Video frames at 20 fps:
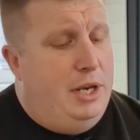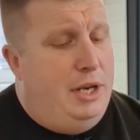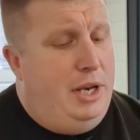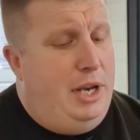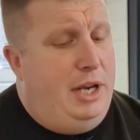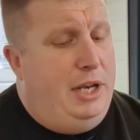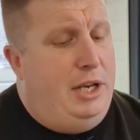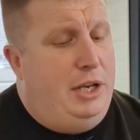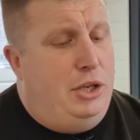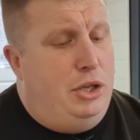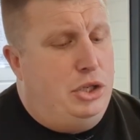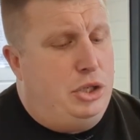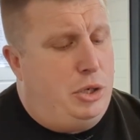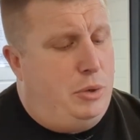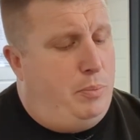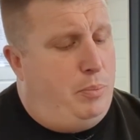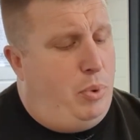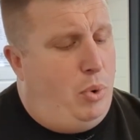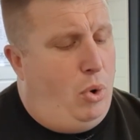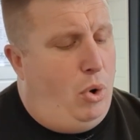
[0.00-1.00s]
Needed the
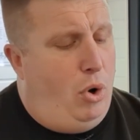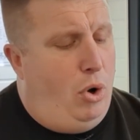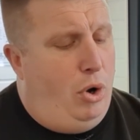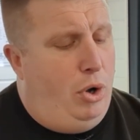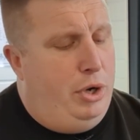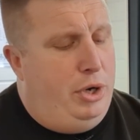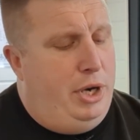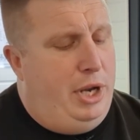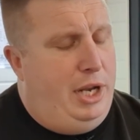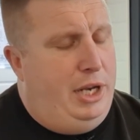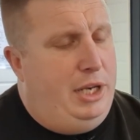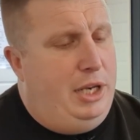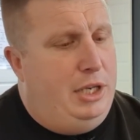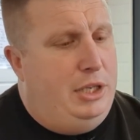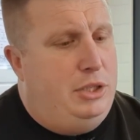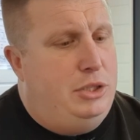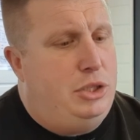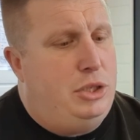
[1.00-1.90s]
support, needed